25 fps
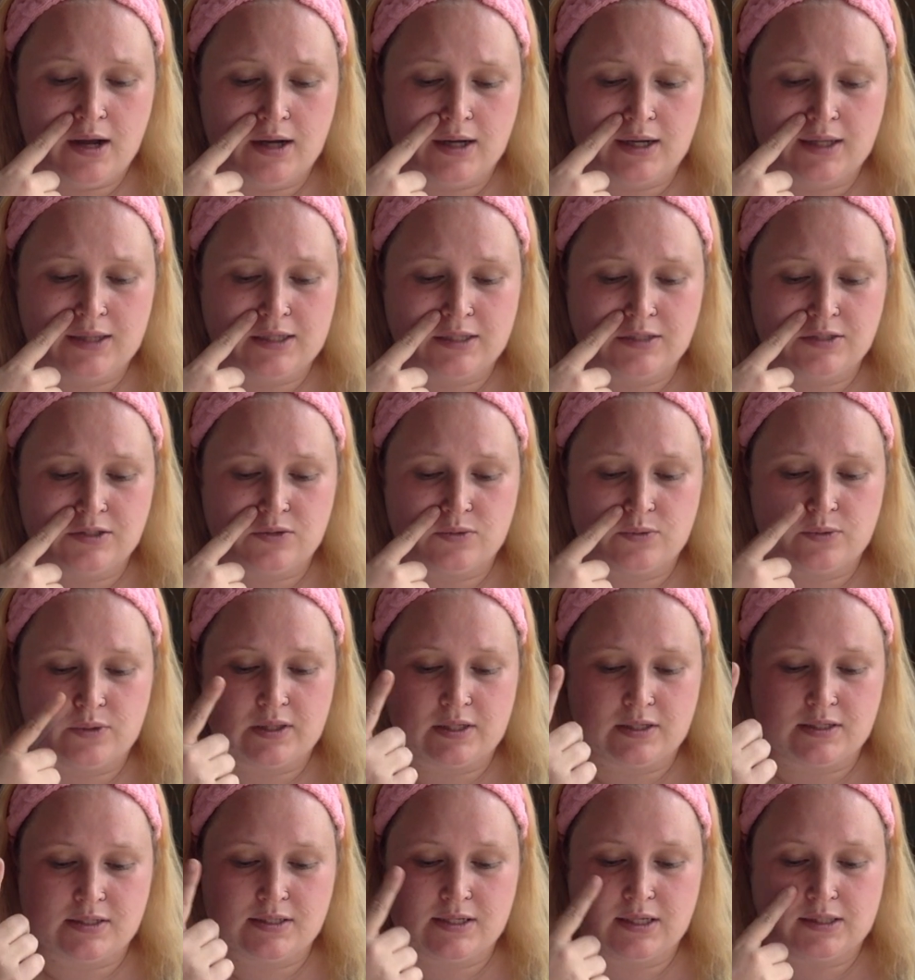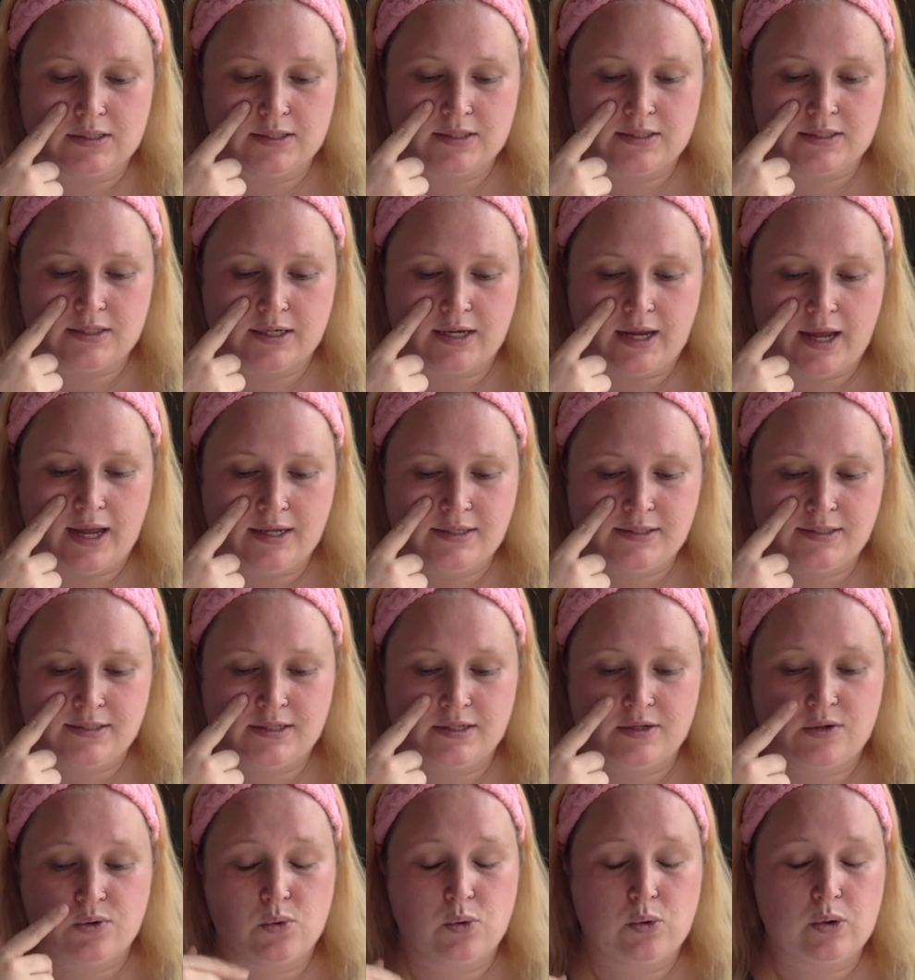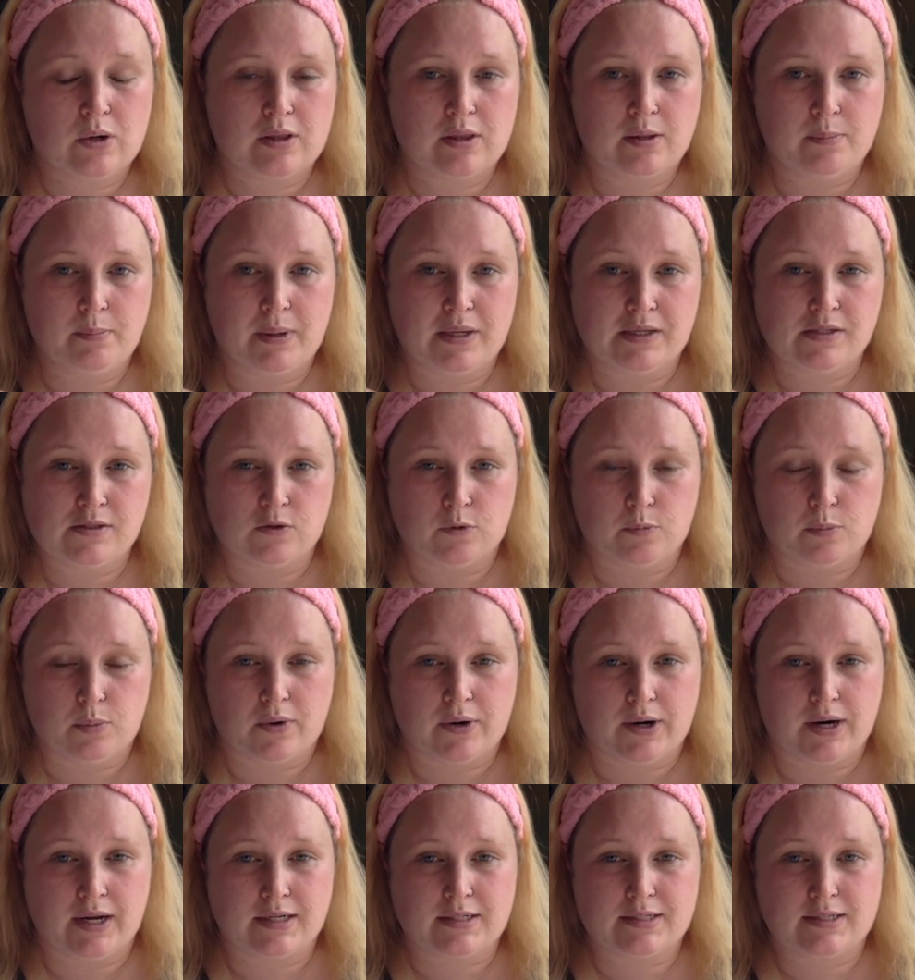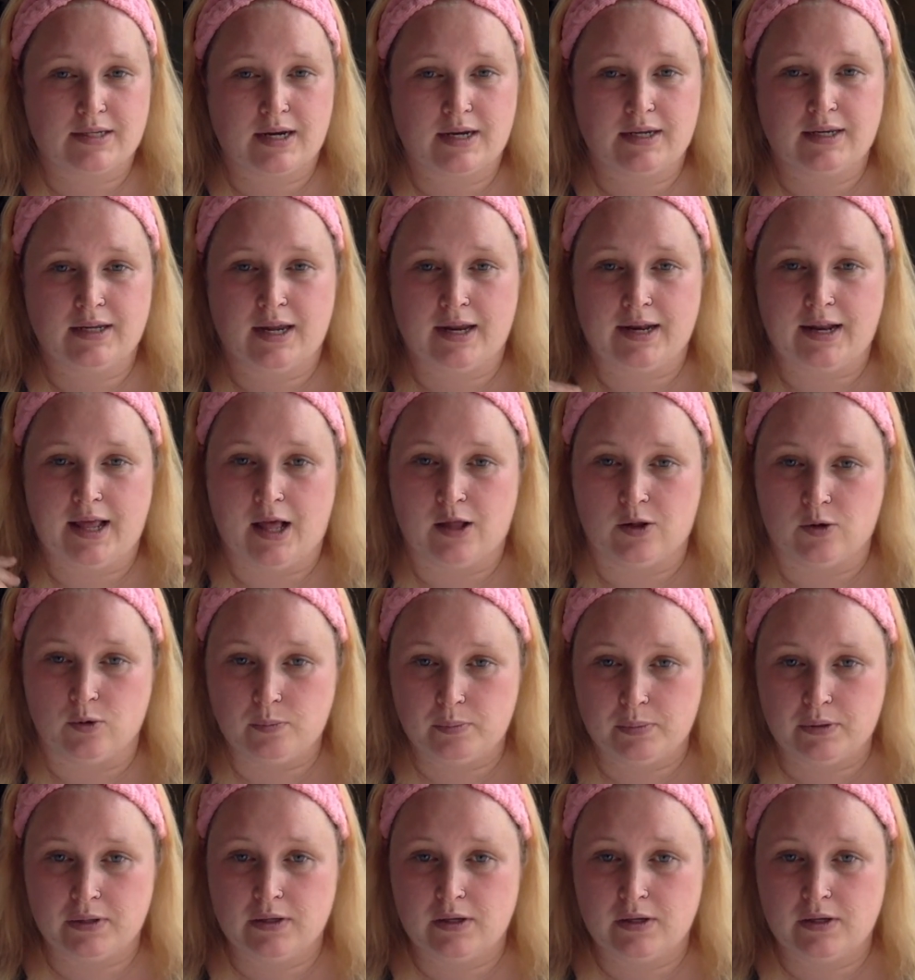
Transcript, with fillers: cleanser with a salicylic acid or the benzoyl peroxide can help